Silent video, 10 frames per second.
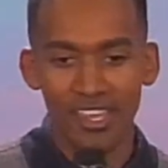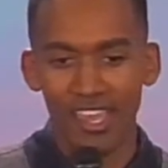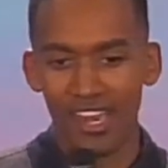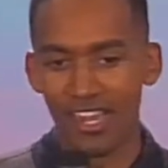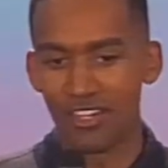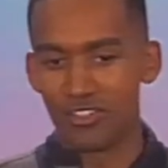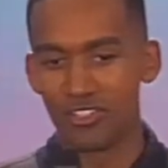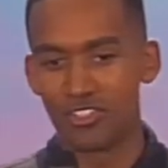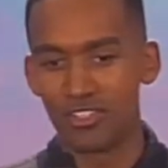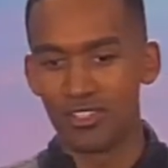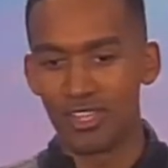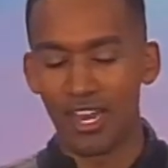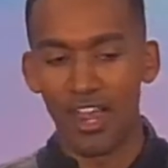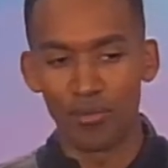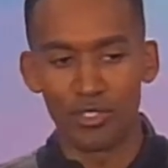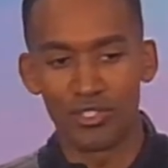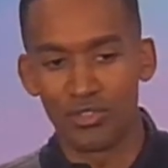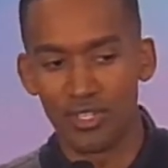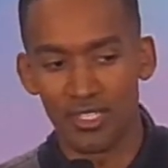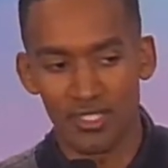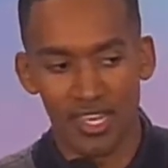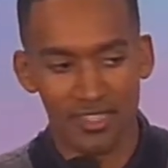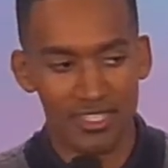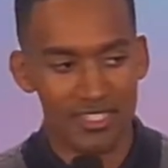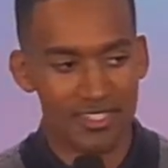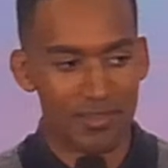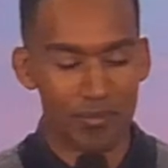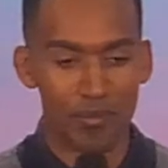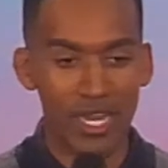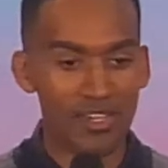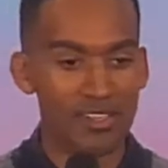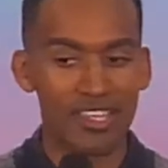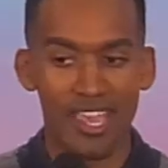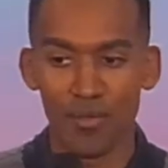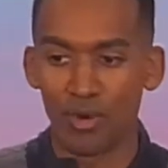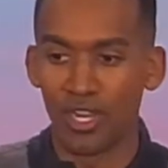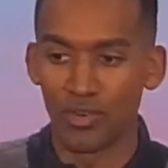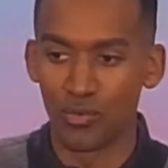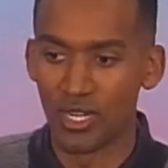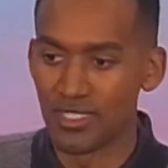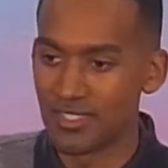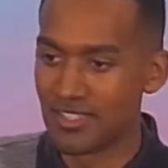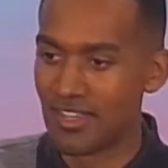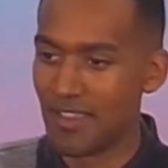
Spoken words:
and I understood that opportunities like this barely came around once.